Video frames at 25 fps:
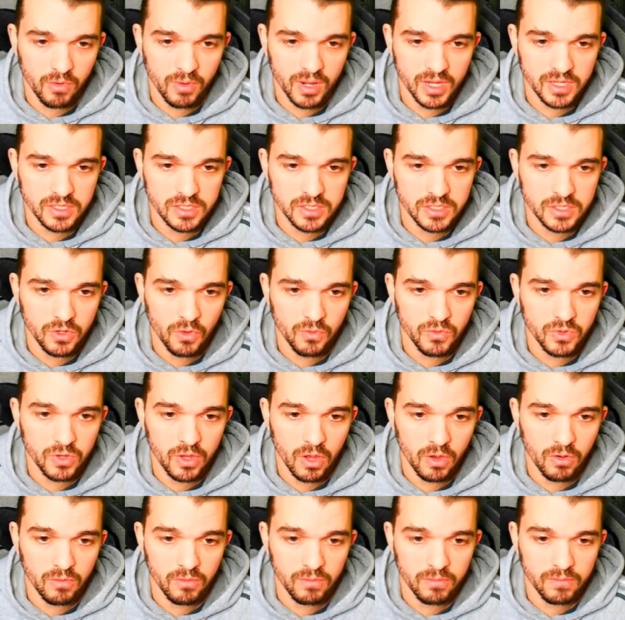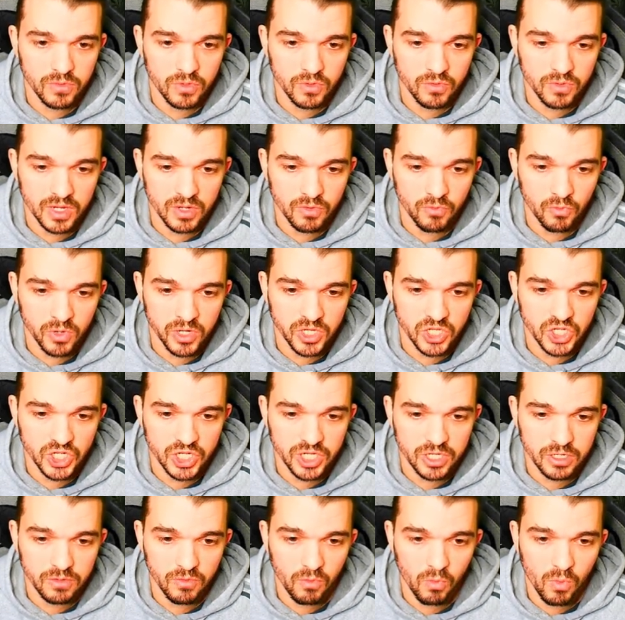Alright, so you can reach
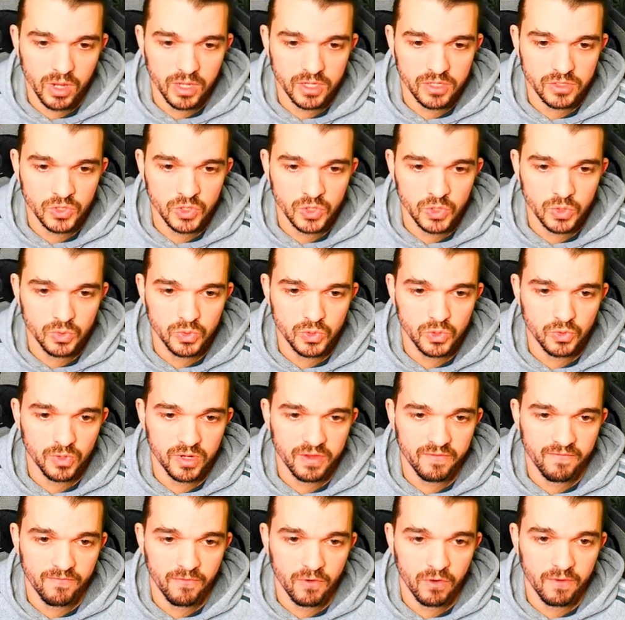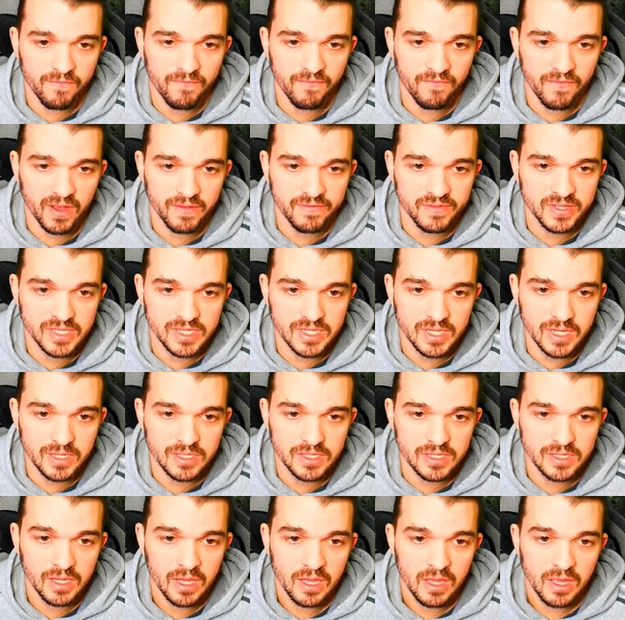here 1, 2, 3, 4, 5,
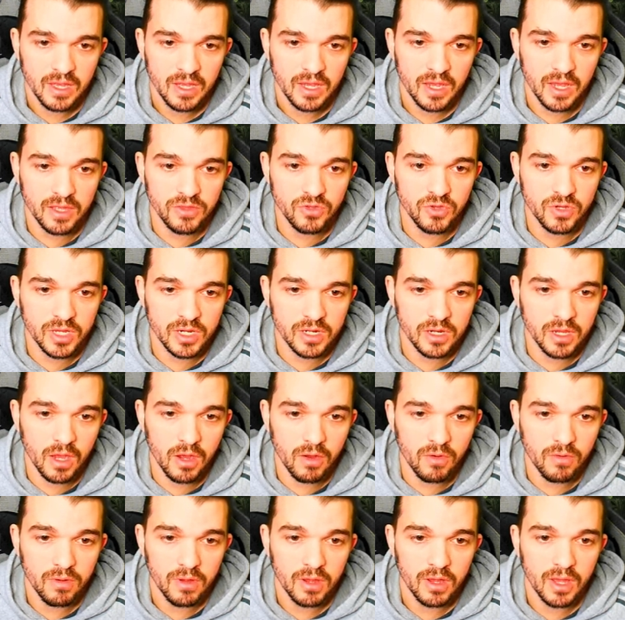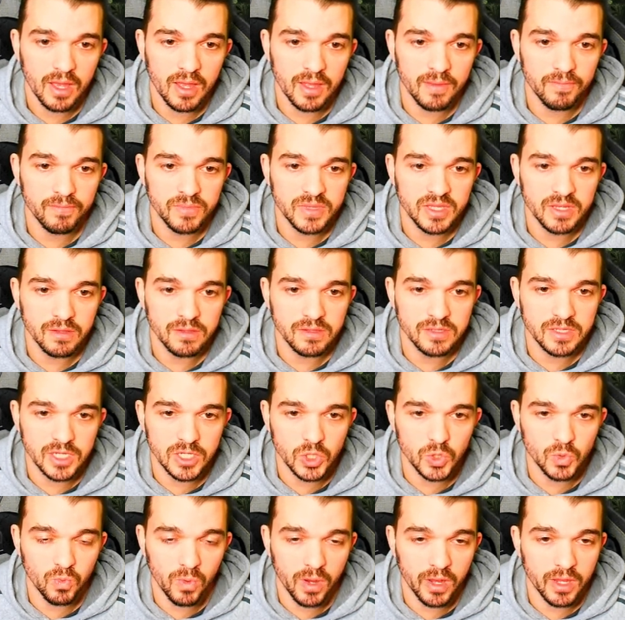6, and you can go until
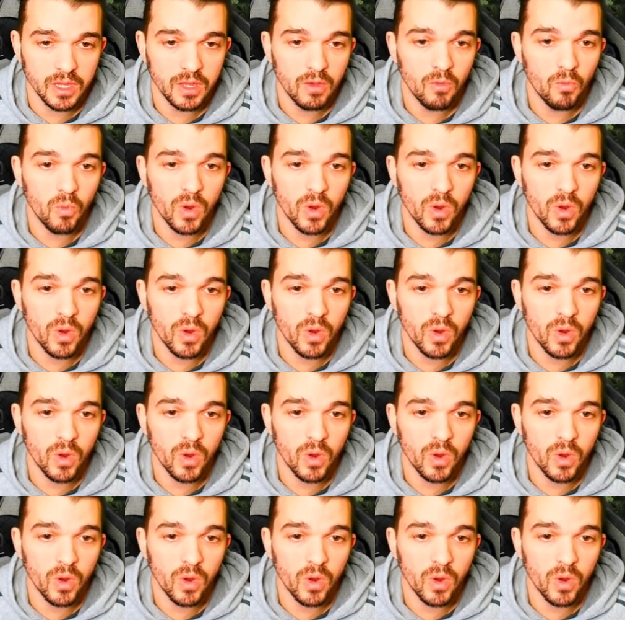this way.